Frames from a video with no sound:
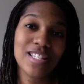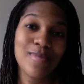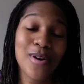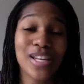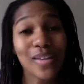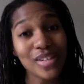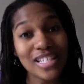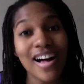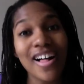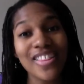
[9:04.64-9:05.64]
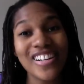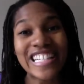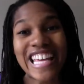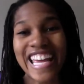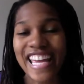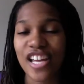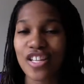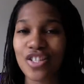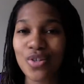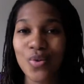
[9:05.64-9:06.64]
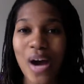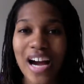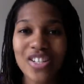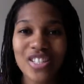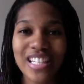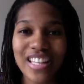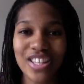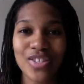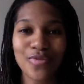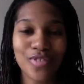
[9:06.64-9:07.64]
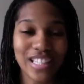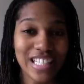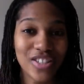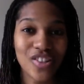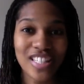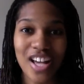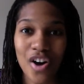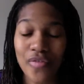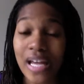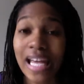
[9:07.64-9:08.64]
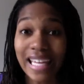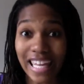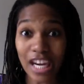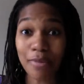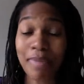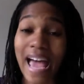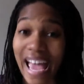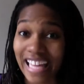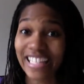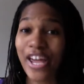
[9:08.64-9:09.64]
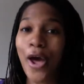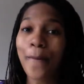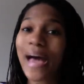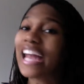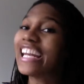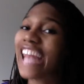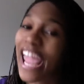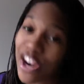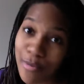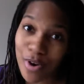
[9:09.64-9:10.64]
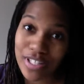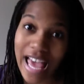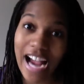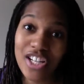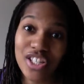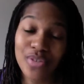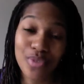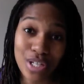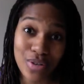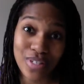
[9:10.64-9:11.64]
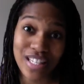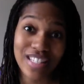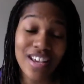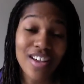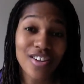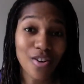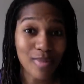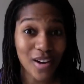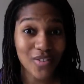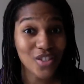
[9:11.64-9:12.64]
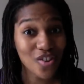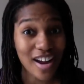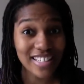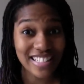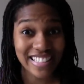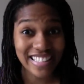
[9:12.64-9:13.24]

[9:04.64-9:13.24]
about giving to others is you actually get this release yourself. Get a pet. Petting animals actually reduces your amount of stress